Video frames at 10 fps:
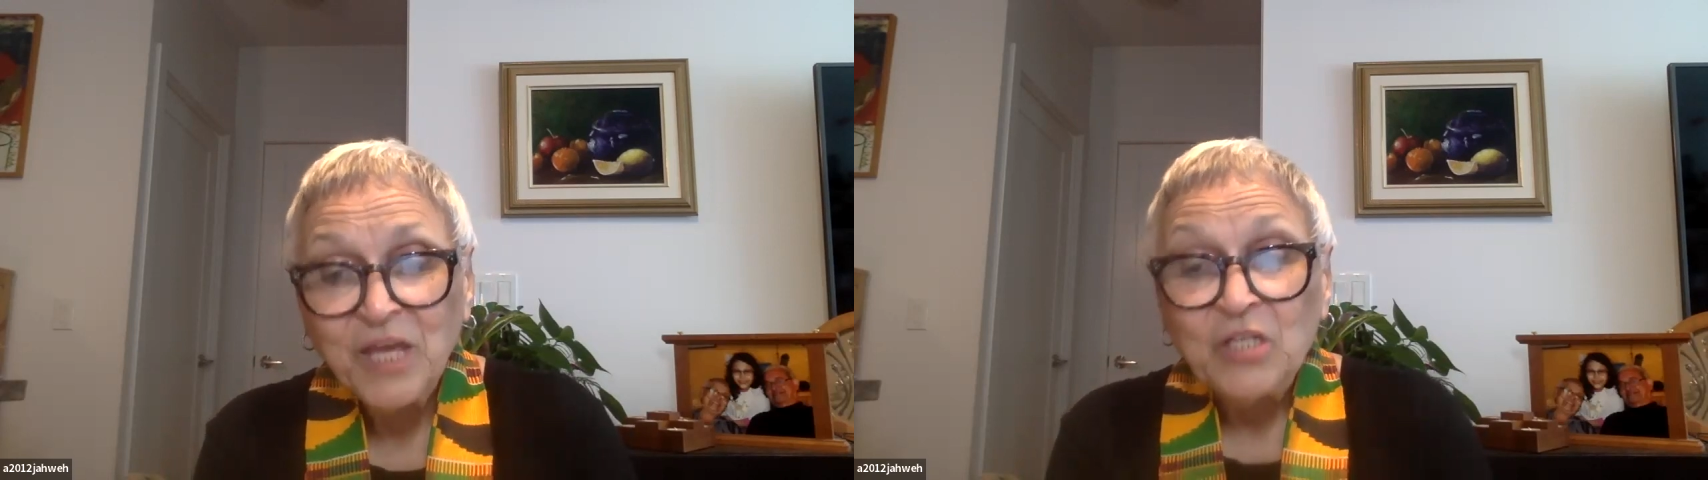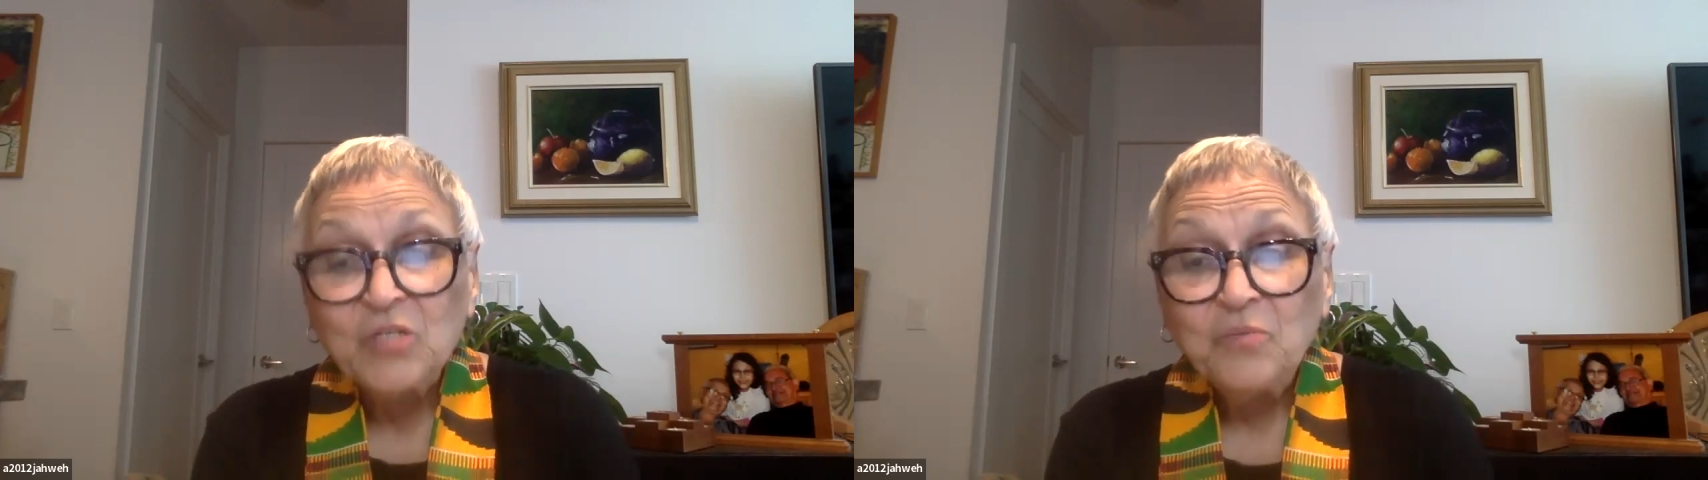
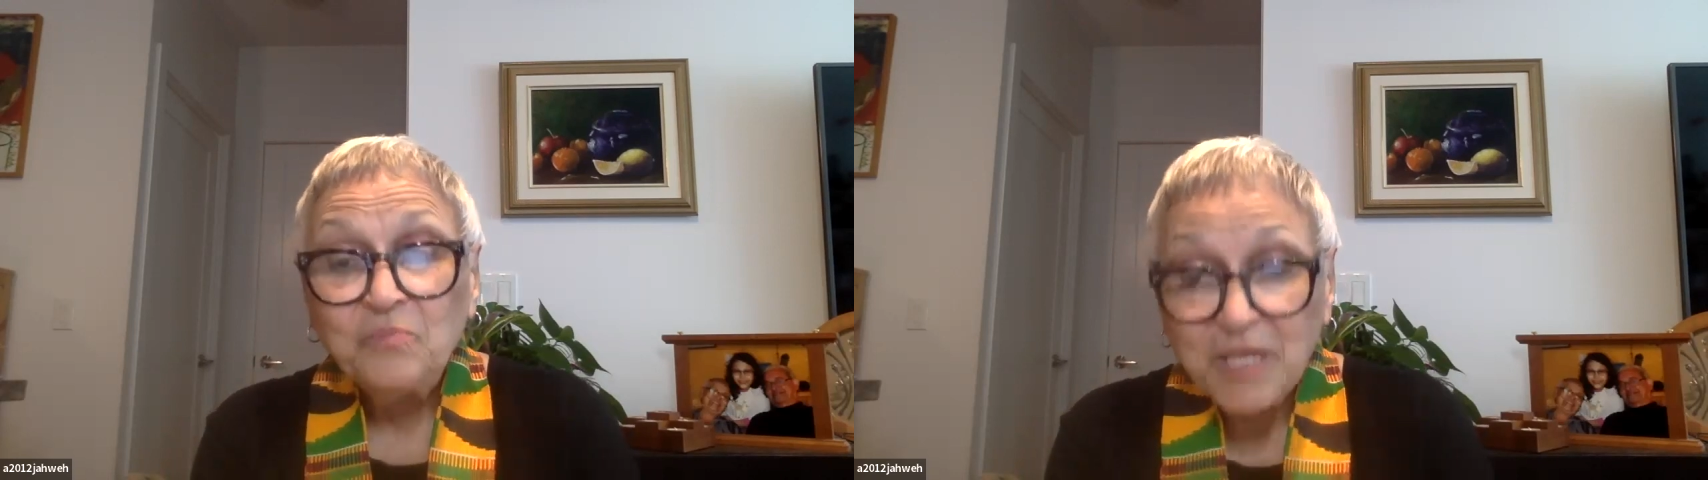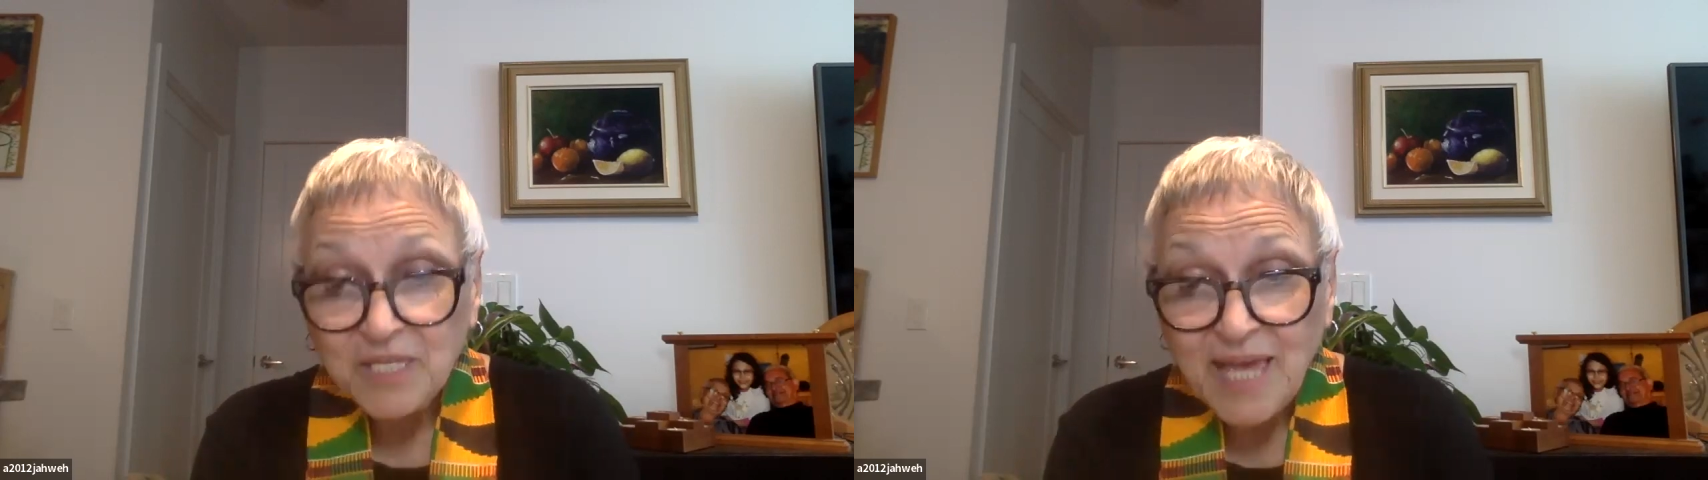So
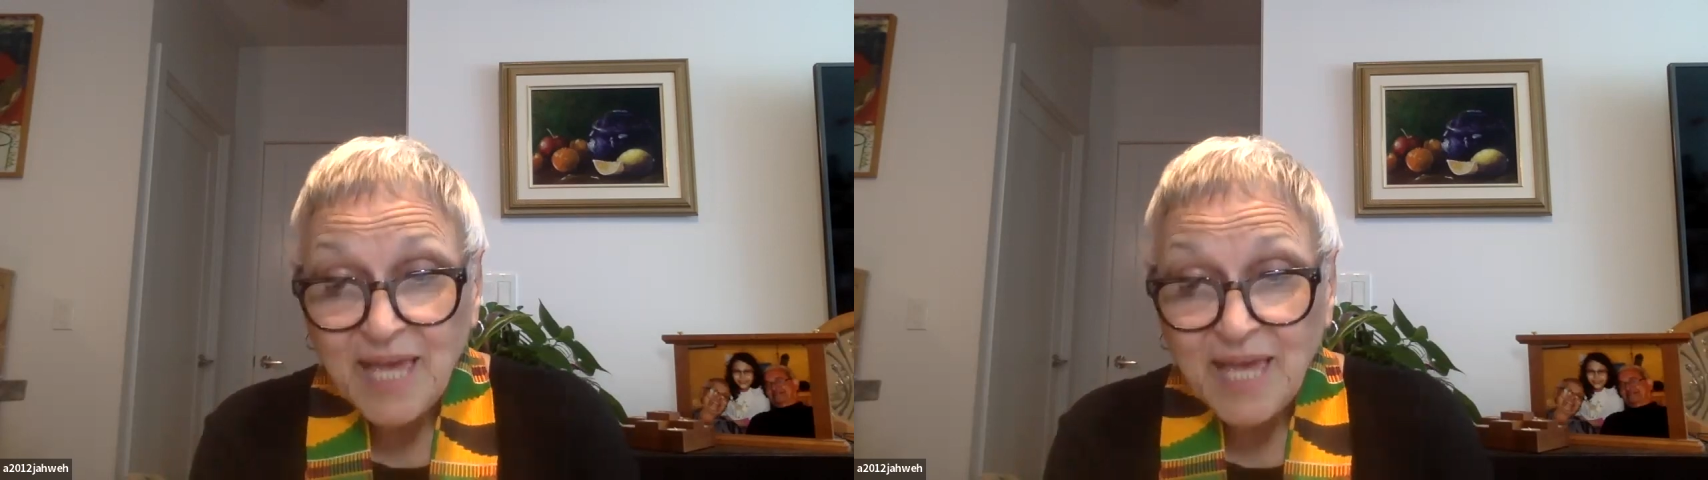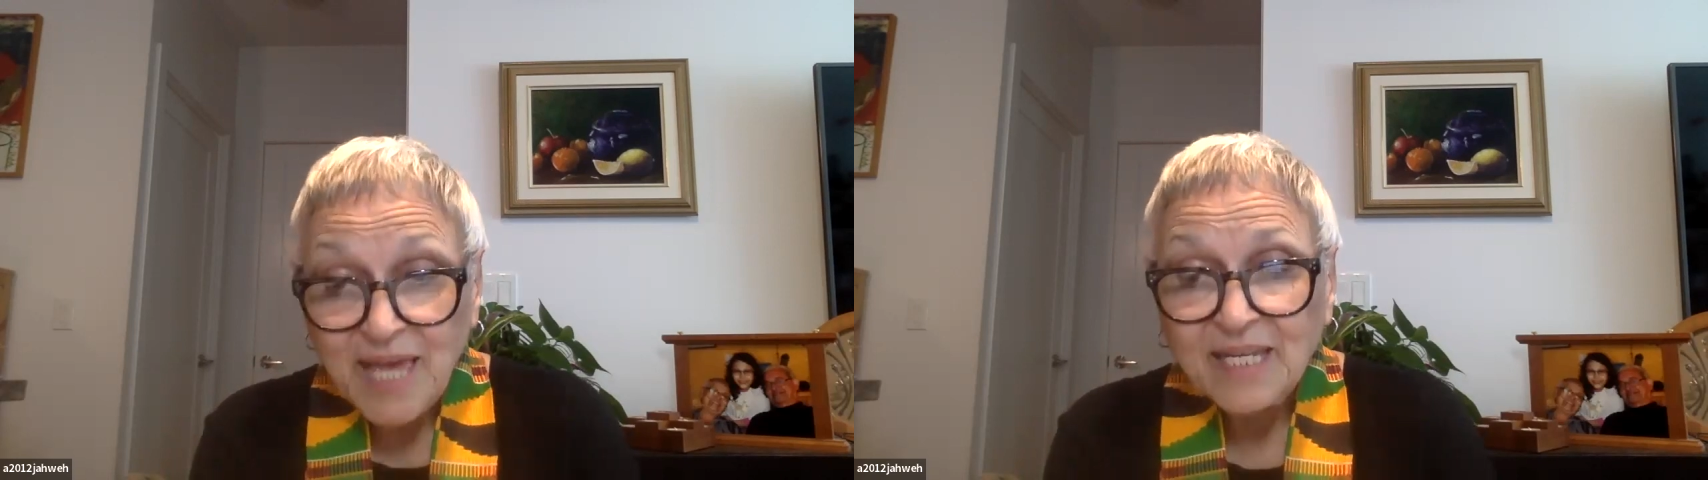big
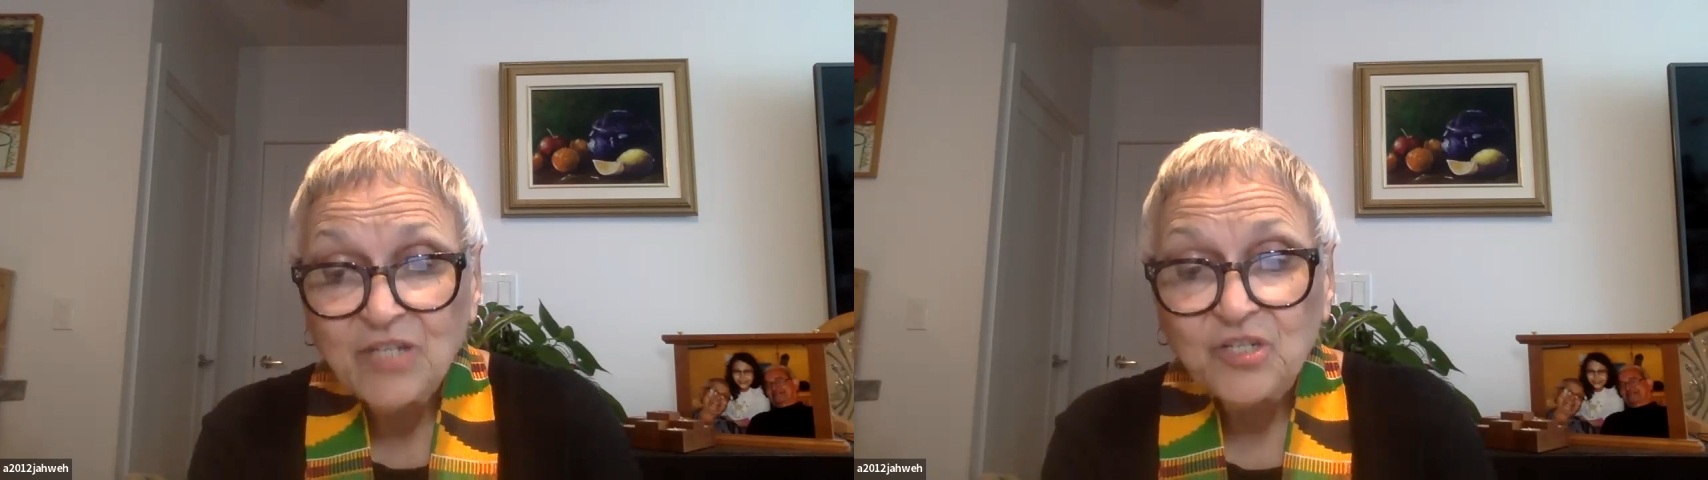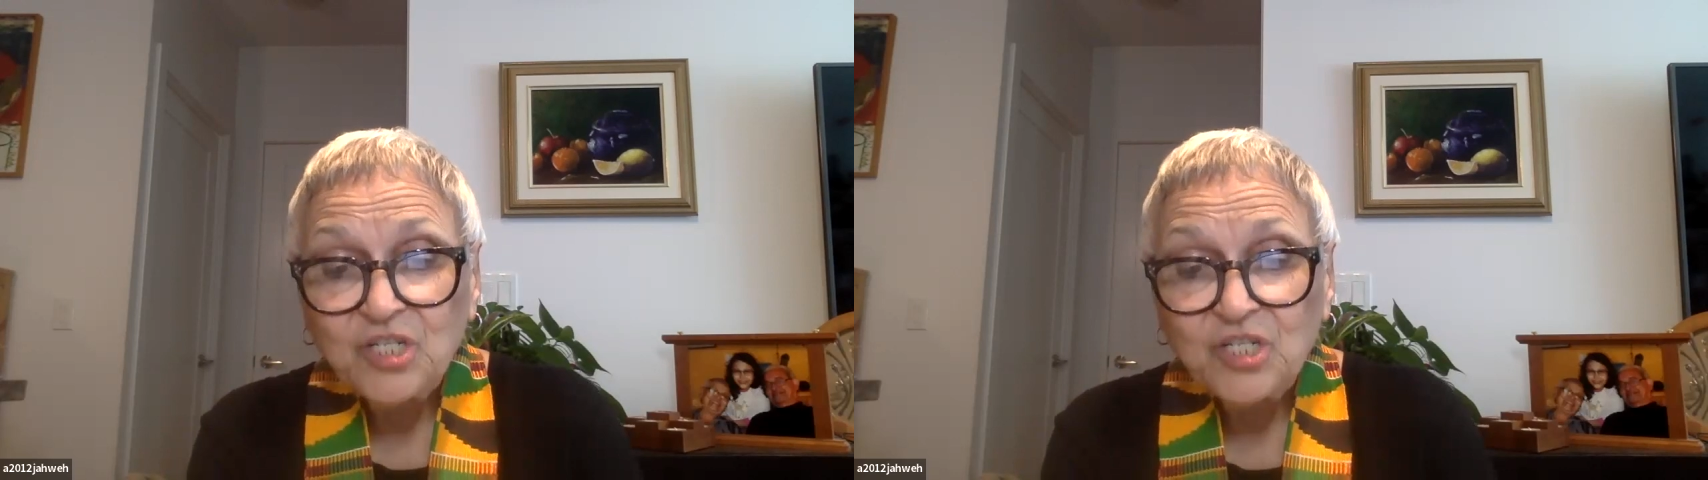thanks again